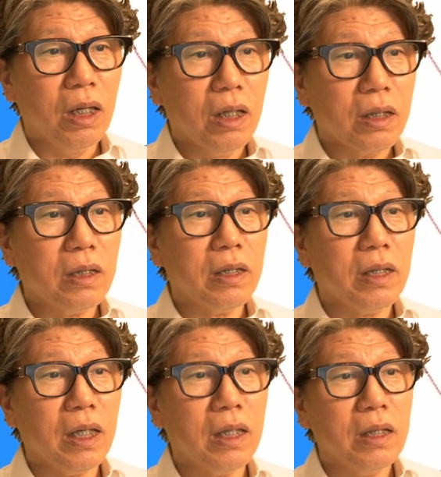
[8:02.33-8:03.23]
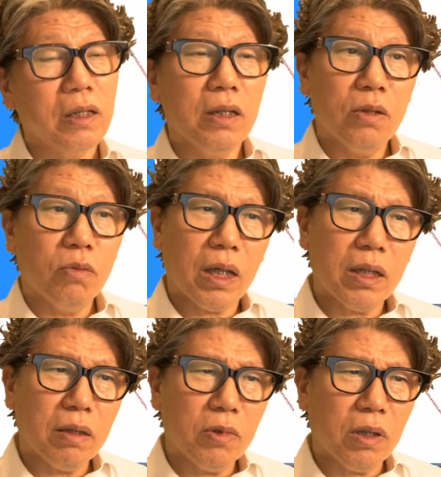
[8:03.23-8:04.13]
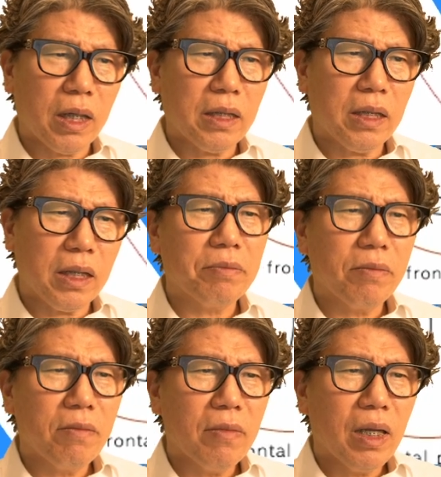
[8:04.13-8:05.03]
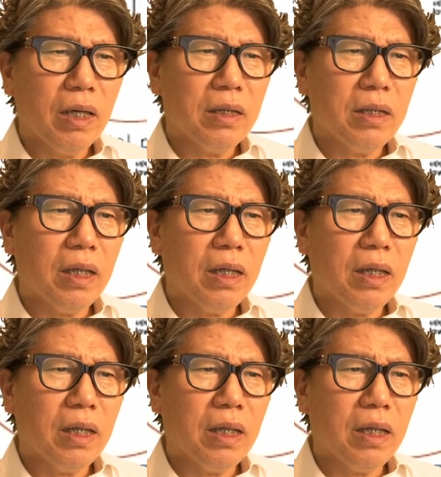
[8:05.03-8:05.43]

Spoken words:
So as we discuss various topics, in the